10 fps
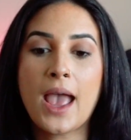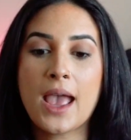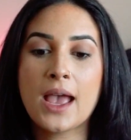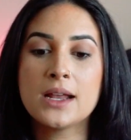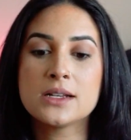
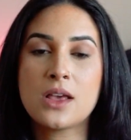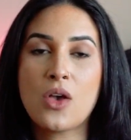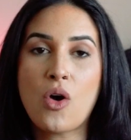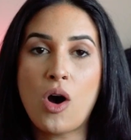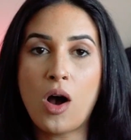and
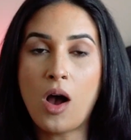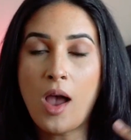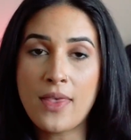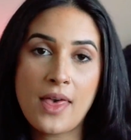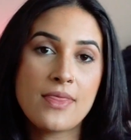
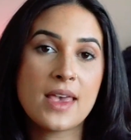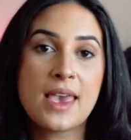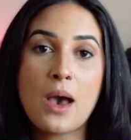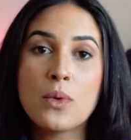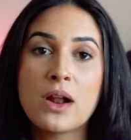then they
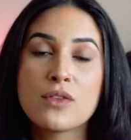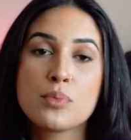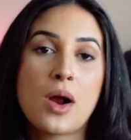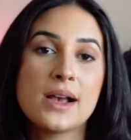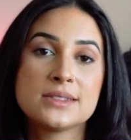get whatever
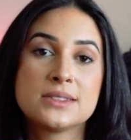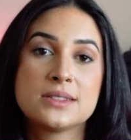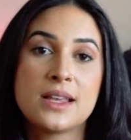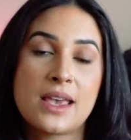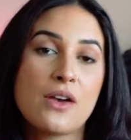prize
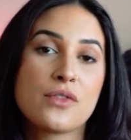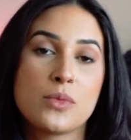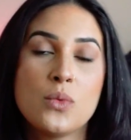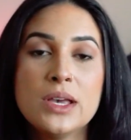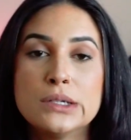they get from
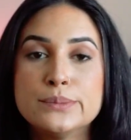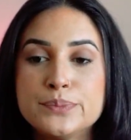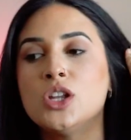the wheel.